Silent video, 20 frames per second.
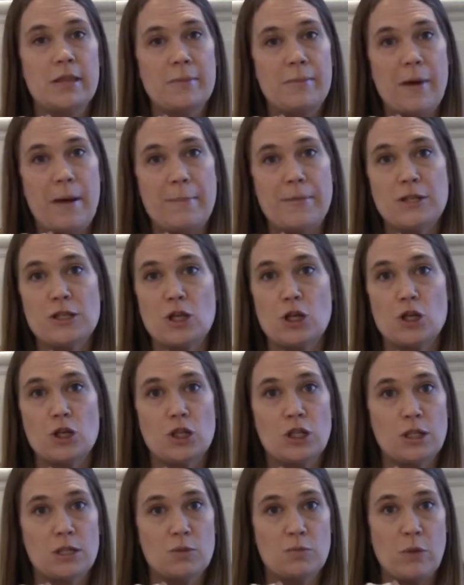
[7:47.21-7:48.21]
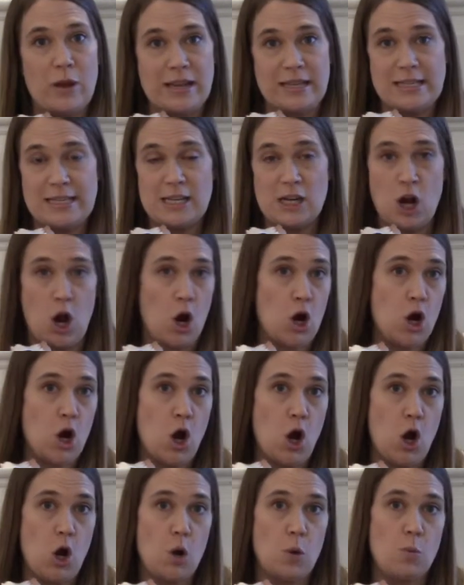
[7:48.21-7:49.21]
The puppies are just raised in our
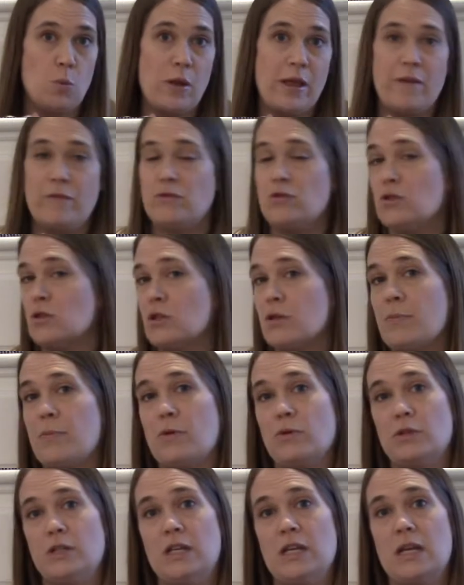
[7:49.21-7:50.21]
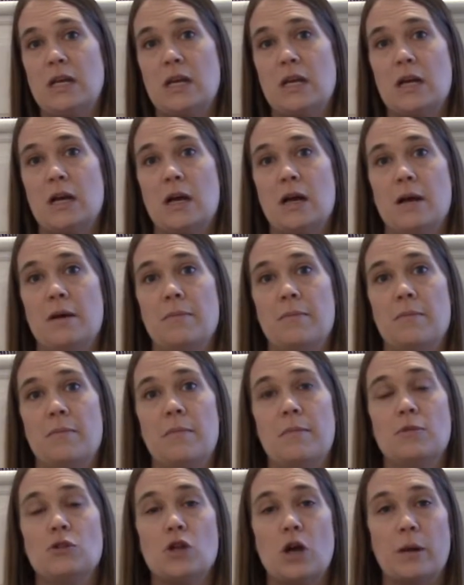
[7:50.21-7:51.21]
home. We have just a boutique
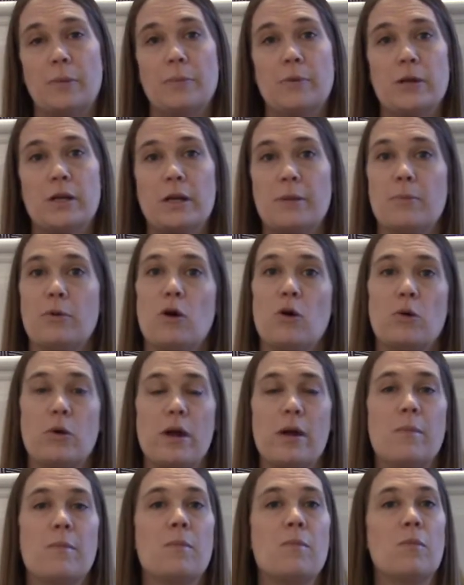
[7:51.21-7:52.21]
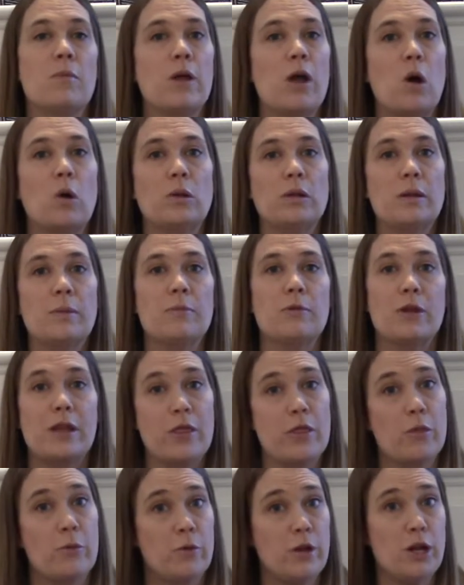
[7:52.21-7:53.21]
dog breeding program. We only
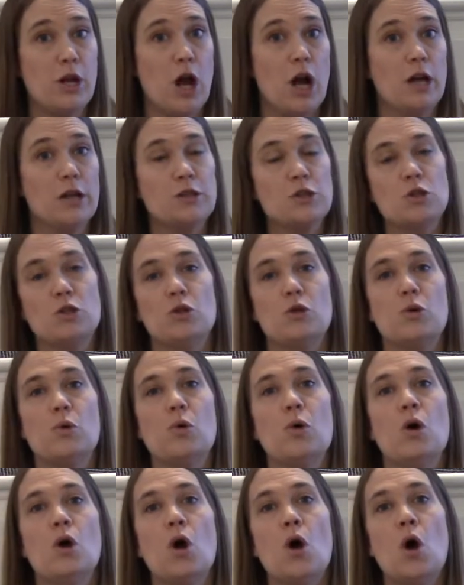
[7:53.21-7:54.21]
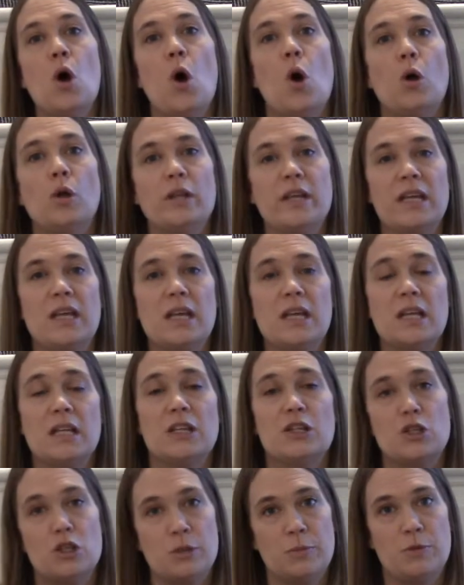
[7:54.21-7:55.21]
breed 3 dogs, 2 Old
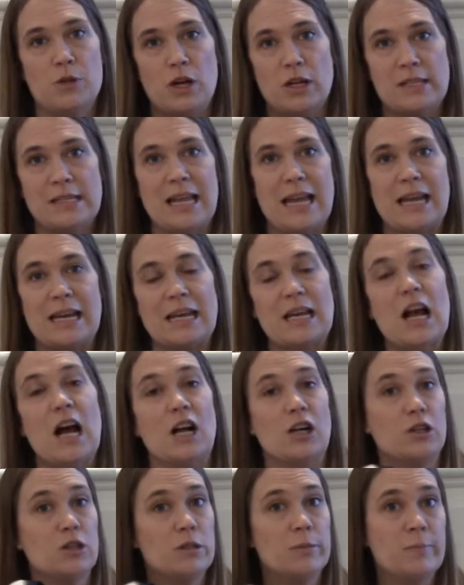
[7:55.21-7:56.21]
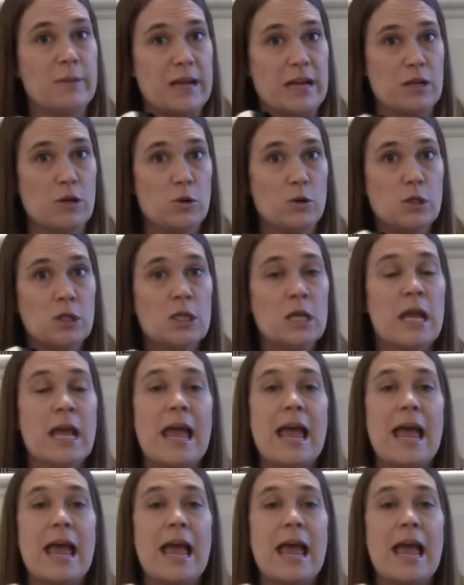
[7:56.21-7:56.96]
English Sheepdogs and a Cocker Spaniel.